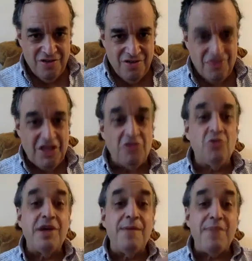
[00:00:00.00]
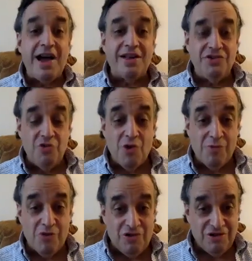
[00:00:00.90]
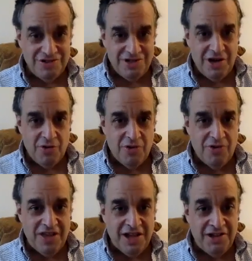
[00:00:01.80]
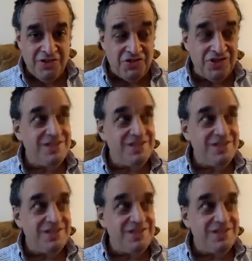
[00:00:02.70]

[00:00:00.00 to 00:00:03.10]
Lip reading: Things will get back to normal, you know, or things.